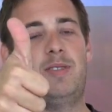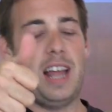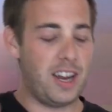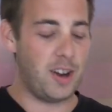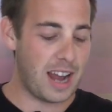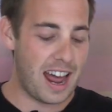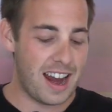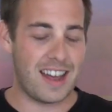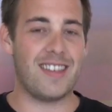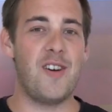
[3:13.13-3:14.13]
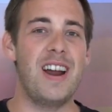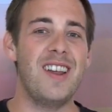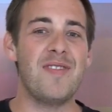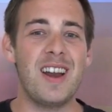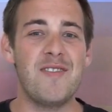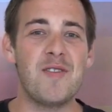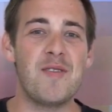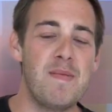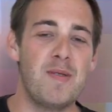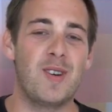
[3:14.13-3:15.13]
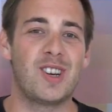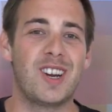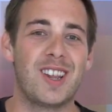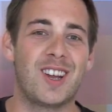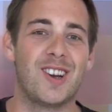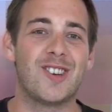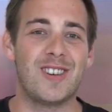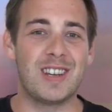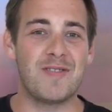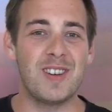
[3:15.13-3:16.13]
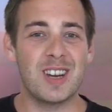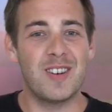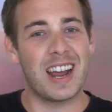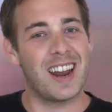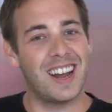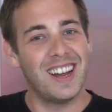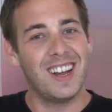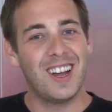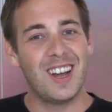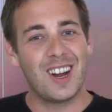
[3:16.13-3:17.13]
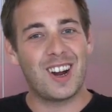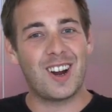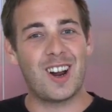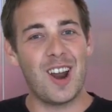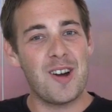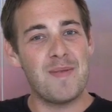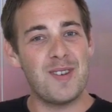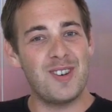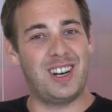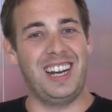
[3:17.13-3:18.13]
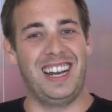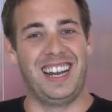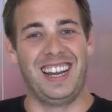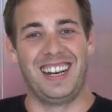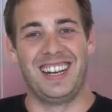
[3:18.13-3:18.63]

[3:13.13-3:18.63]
Thank you, Kenneth. Oh, I love it when people are watching in other countries. It feels like we're getting a global audience.